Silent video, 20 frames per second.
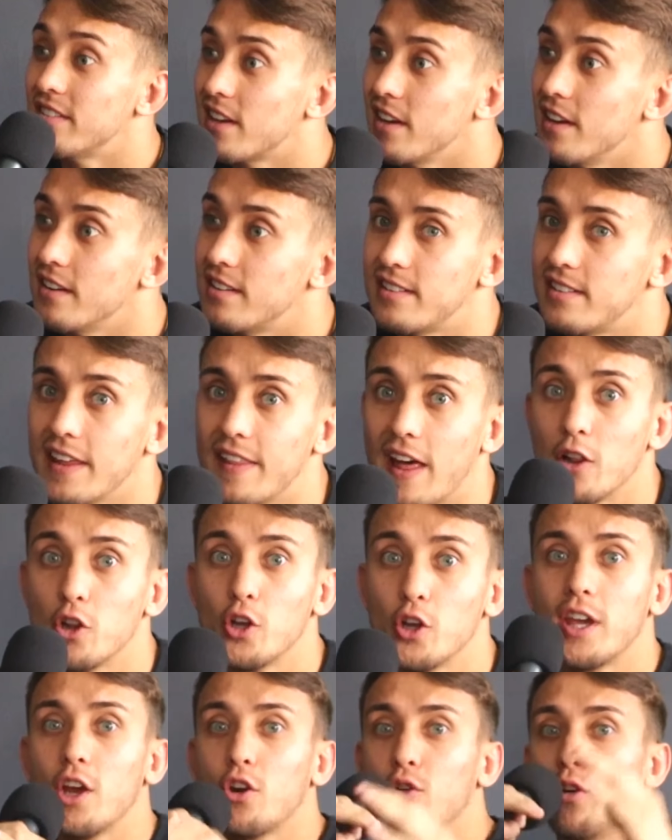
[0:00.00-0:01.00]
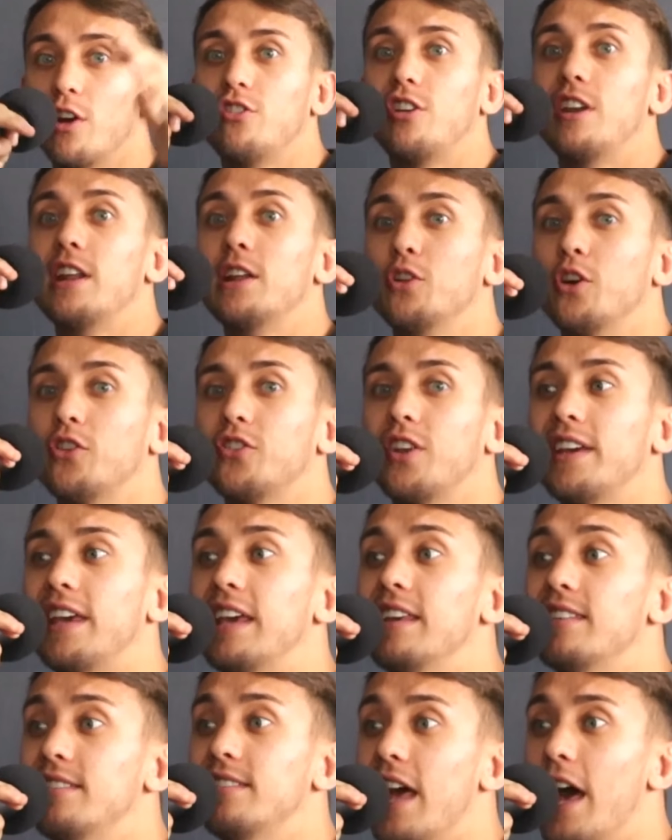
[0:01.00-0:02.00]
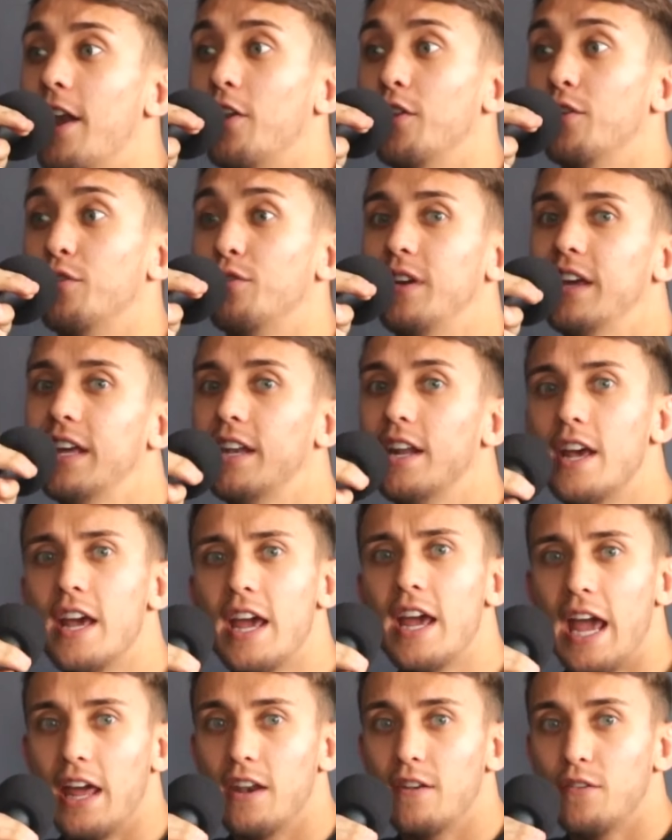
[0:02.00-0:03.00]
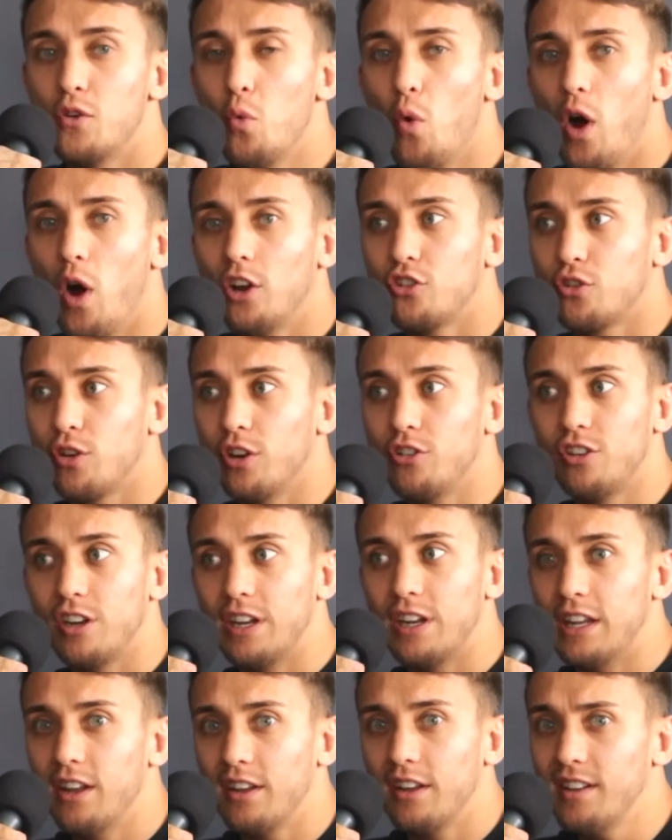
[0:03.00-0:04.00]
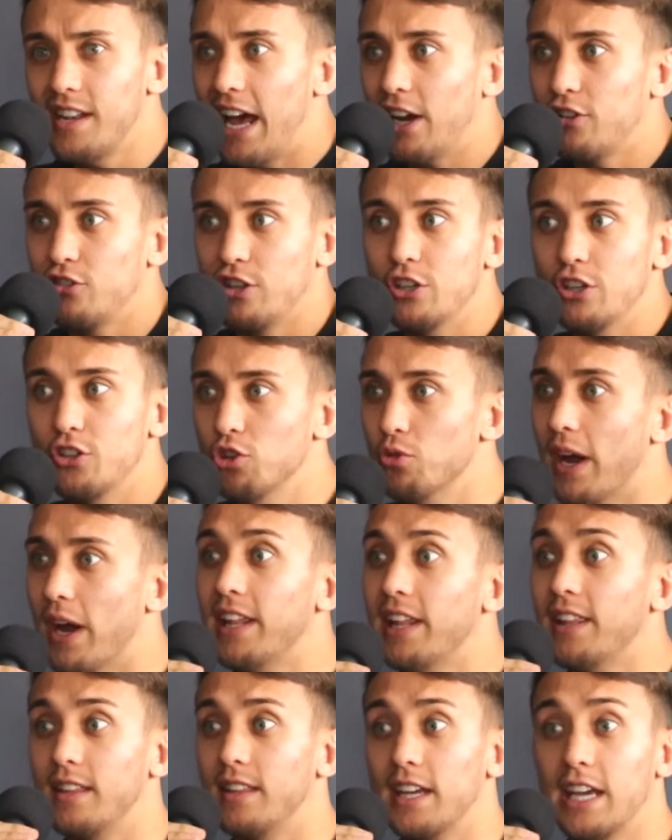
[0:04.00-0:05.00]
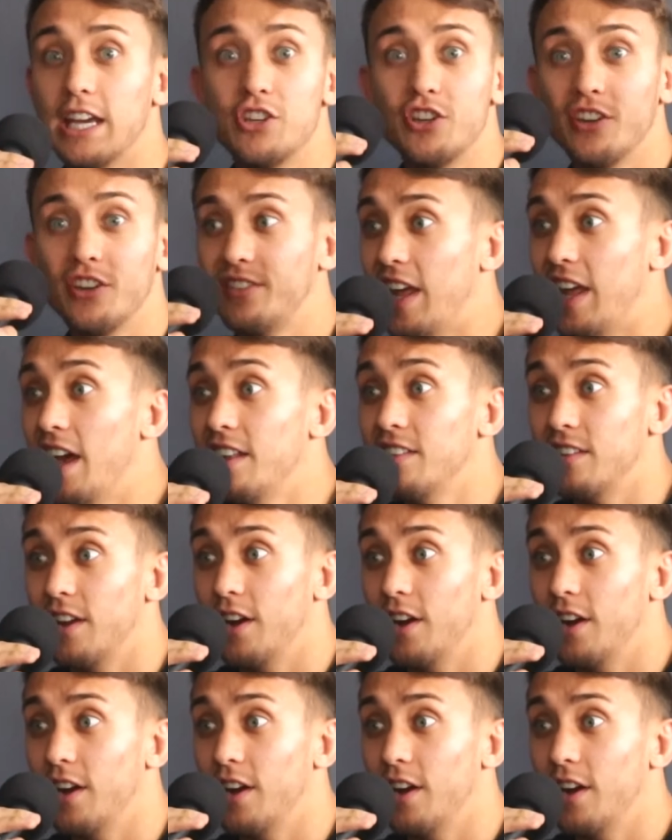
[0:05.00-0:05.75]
to say that. Look at Christian. He looks like he's dead on the feet. And if you watch Christian, he doesn't actually do anything. He just stands there.